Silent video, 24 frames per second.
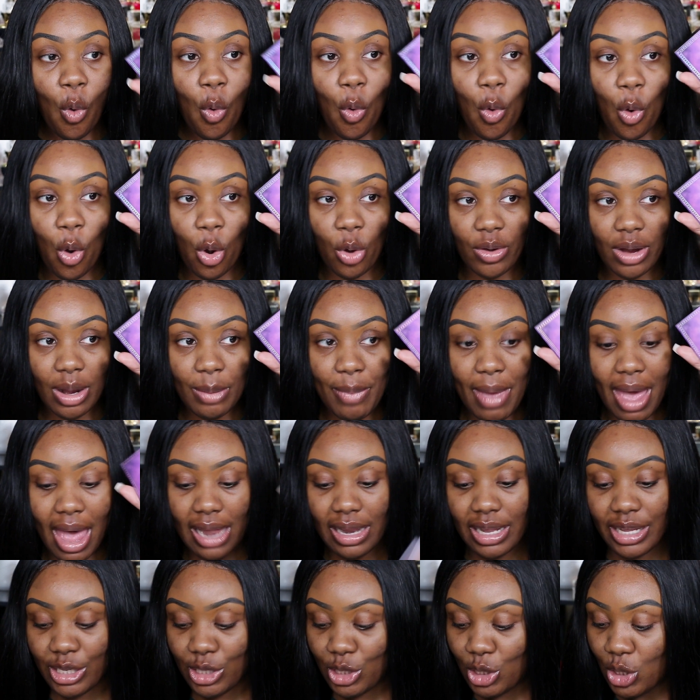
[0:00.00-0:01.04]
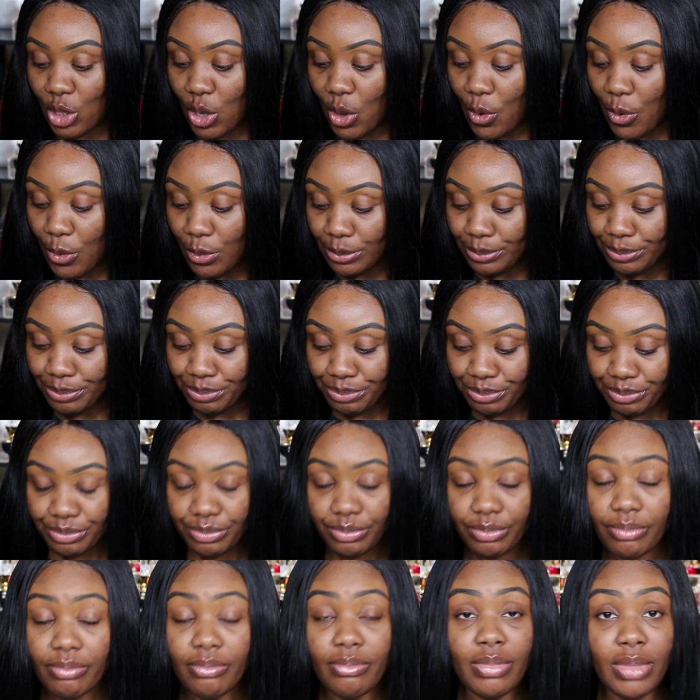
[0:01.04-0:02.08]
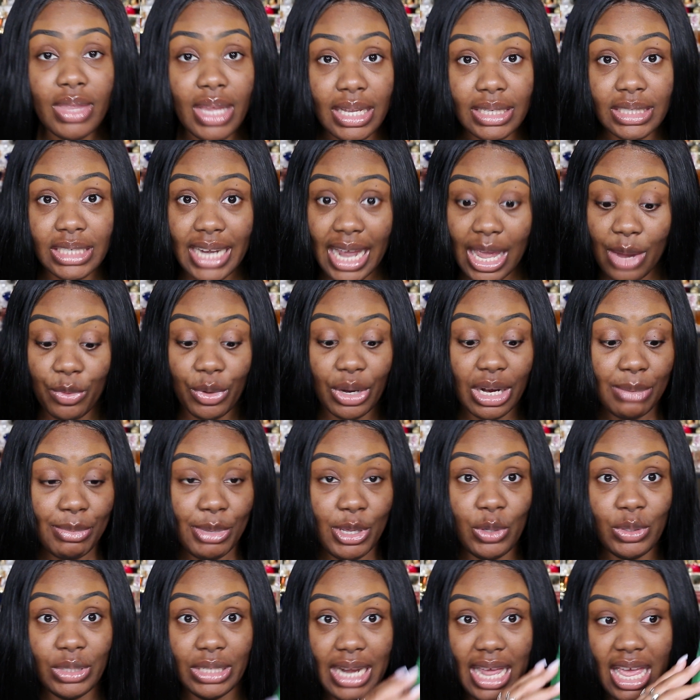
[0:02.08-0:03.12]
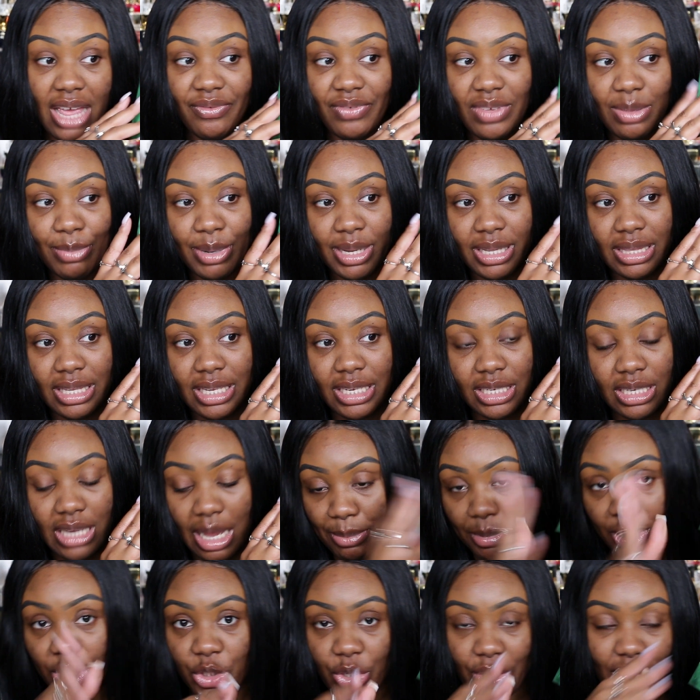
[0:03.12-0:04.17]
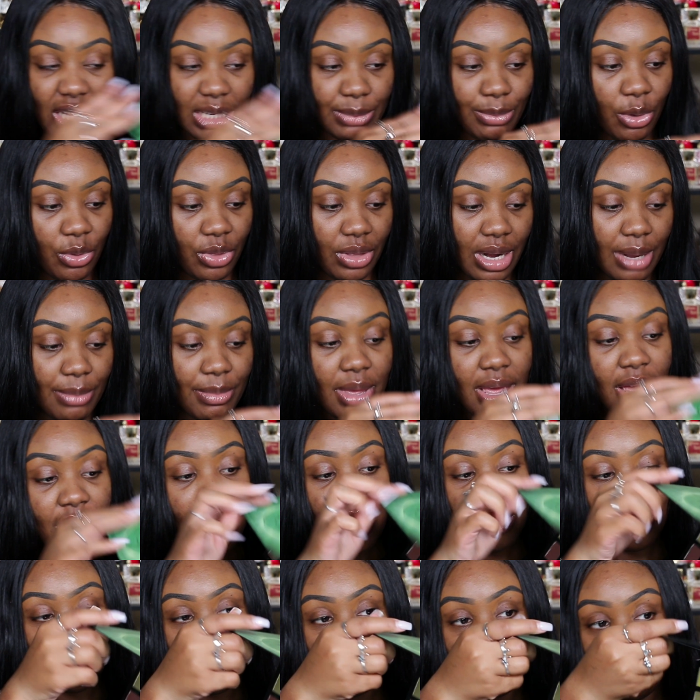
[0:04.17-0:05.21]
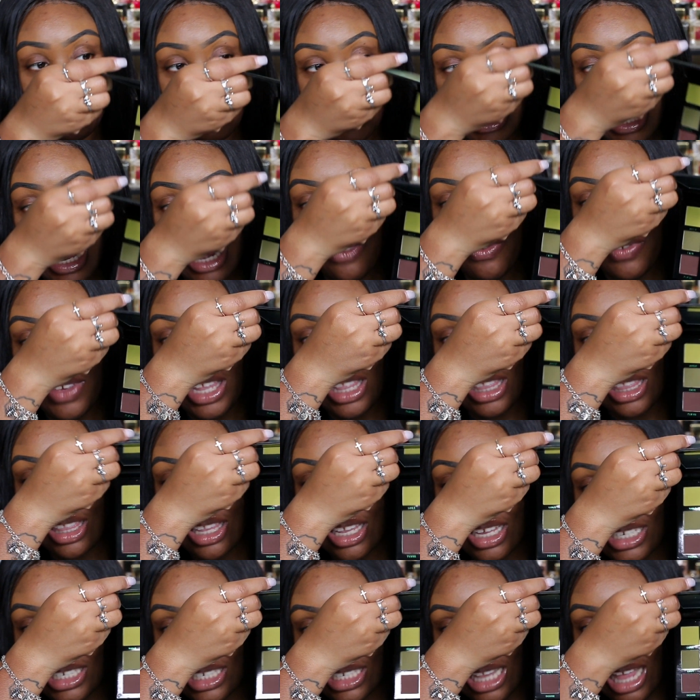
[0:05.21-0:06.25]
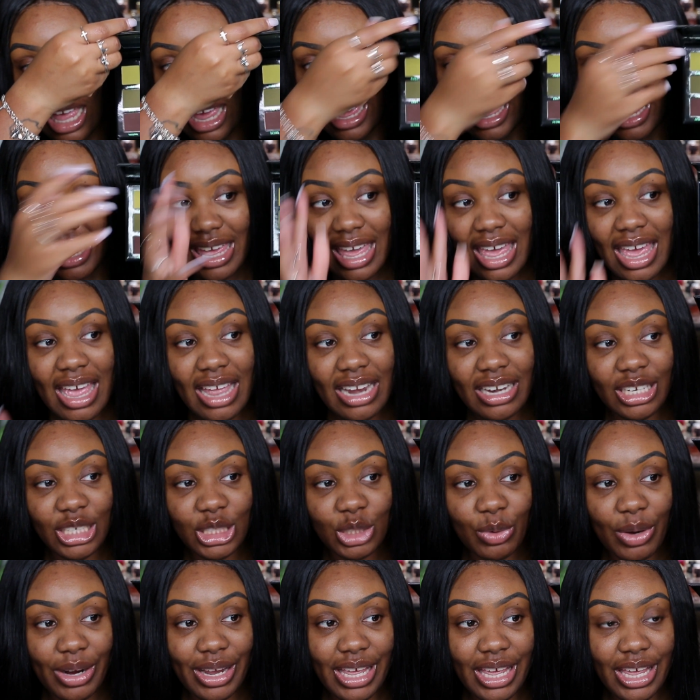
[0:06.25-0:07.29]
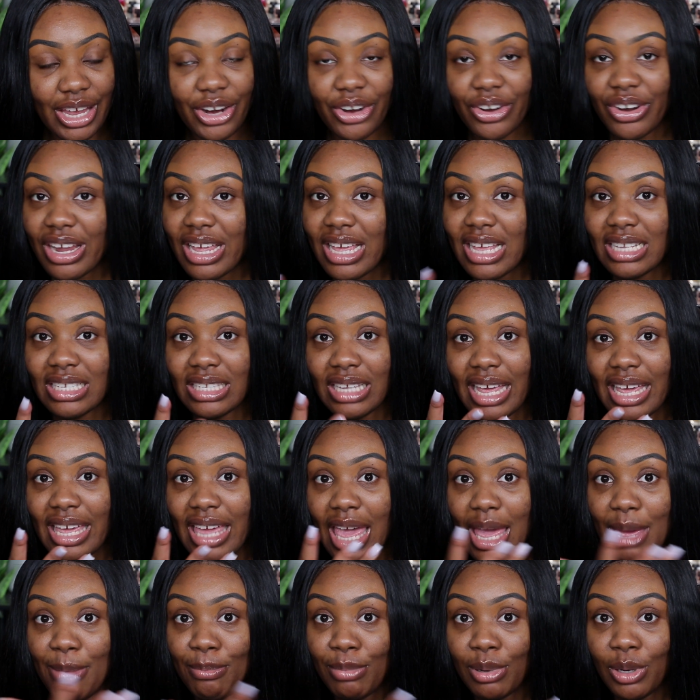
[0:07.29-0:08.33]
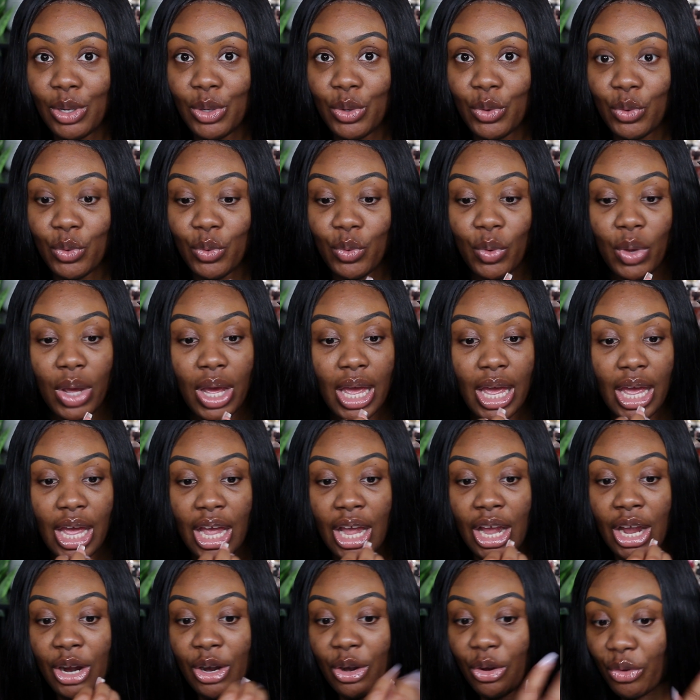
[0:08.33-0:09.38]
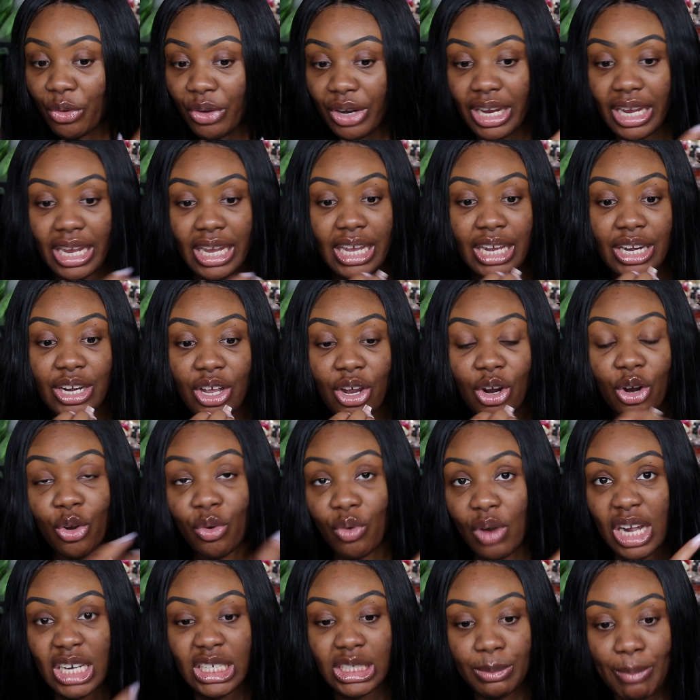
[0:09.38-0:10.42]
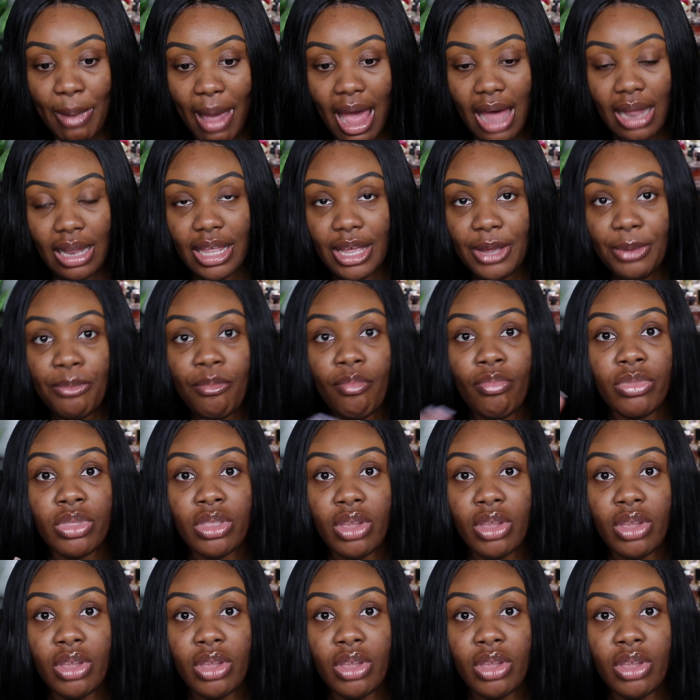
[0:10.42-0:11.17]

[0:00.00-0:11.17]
Aura palette. So today we're gonna be using Envy, but this, I'm gonna show you guys both of them. So this is what the Envy looks like. This right here is like a blue green grunge palette.